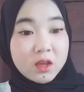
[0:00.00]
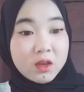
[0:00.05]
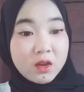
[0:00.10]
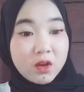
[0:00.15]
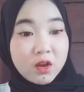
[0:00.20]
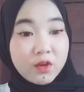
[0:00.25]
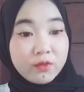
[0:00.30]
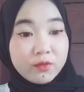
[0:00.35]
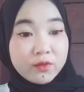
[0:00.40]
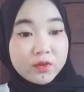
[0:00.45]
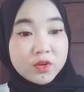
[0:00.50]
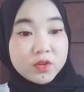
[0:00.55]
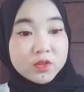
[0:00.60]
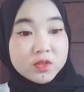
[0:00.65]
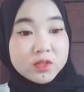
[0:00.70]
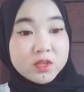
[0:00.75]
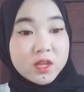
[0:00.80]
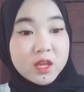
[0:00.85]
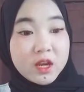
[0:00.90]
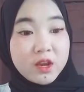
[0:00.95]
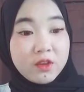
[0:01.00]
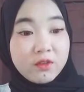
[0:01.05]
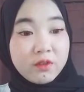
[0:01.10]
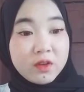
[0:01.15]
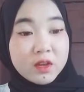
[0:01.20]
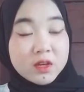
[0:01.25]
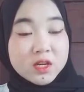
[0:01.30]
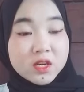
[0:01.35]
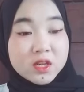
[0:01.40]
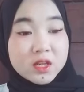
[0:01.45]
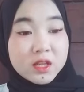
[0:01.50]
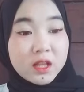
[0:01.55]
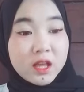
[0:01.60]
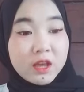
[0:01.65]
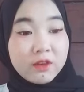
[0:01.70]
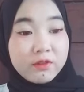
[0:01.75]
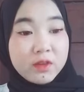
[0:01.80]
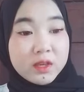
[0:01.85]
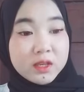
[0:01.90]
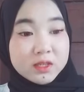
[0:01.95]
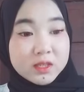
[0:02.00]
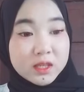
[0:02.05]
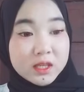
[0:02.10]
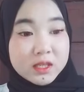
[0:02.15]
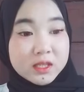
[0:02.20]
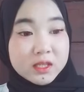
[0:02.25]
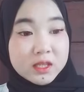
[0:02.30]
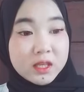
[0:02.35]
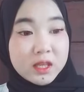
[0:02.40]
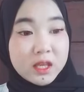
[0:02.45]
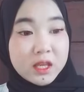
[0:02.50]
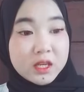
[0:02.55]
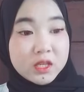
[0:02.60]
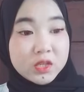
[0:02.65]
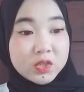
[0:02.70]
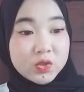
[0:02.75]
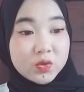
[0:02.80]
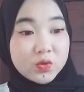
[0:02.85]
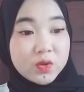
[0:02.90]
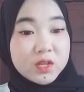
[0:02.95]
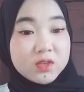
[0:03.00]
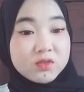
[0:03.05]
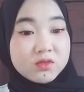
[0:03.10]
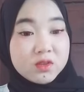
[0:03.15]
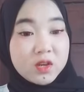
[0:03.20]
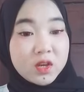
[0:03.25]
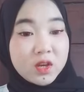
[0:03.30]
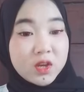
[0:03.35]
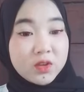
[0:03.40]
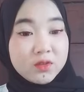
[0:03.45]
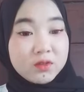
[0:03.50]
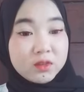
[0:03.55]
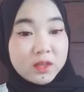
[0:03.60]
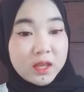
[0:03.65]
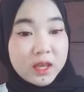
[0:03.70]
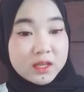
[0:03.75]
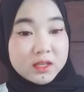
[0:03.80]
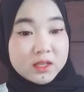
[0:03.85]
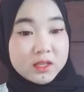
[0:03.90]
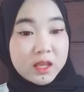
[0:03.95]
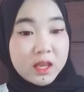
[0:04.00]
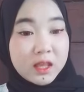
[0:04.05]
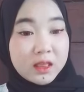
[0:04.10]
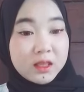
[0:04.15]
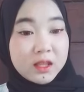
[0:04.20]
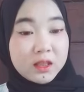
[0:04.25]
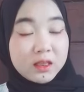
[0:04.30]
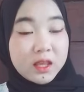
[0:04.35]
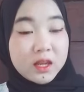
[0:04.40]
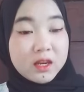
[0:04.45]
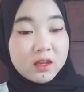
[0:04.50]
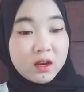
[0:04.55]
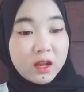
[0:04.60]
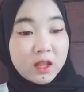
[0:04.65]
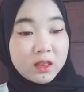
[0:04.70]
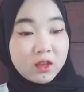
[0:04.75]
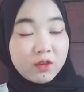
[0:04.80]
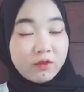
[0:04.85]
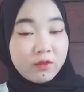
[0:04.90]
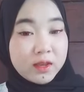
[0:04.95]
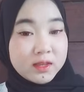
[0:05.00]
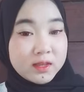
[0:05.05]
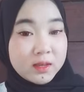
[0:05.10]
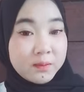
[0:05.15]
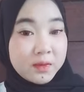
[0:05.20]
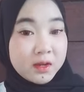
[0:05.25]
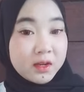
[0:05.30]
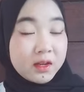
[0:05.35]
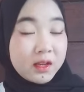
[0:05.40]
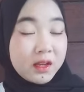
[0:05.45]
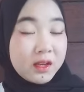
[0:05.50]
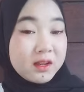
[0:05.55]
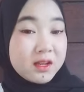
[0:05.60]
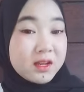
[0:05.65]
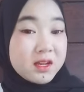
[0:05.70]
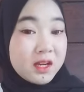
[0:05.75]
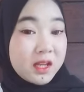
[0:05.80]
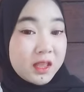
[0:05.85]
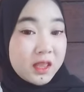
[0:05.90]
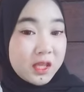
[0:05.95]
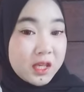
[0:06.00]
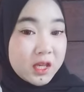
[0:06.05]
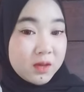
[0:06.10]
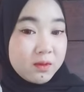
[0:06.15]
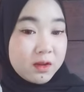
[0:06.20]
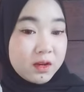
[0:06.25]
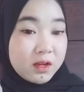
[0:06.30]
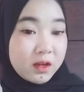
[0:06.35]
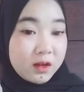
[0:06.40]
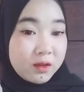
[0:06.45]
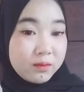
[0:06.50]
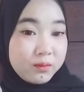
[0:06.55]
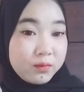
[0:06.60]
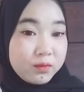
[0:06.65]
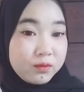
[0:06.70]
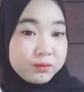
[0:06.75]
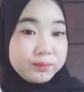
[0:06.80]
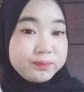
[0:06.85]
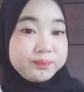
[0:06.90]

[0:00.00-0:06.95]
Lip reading: of those derivational affixes in the Students' RecountText at the 10th grade of SMA Negeri 3 Bandar Lampung?